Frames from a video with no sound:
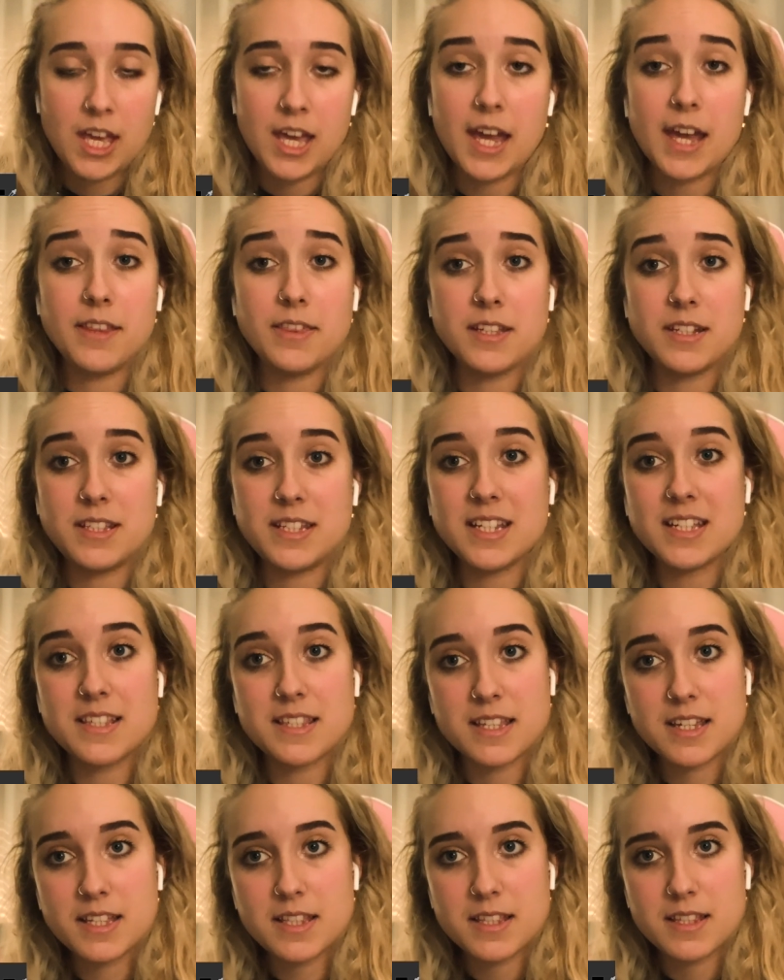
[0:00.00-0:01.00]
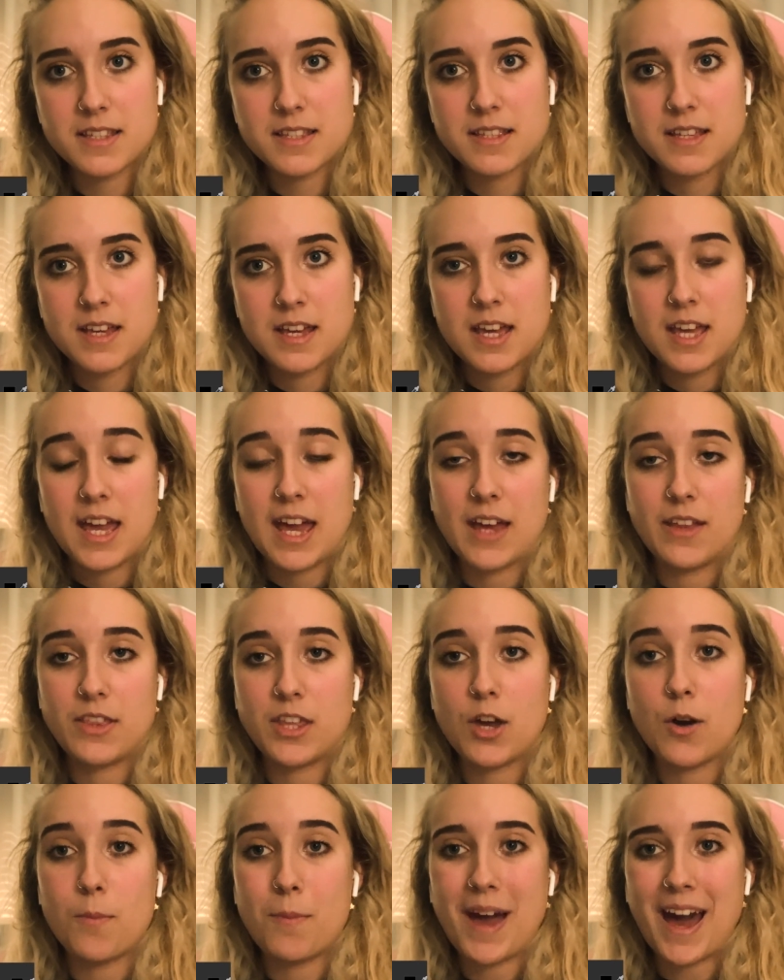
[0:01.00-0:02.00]
and the distance and
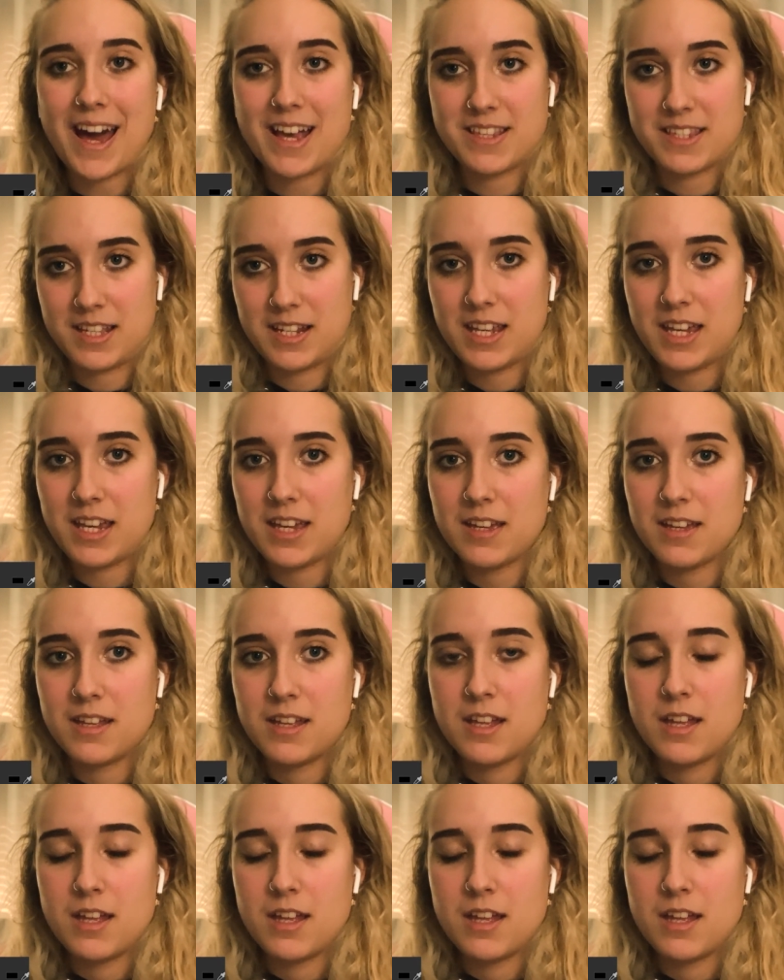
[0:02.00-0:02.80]
the opacity,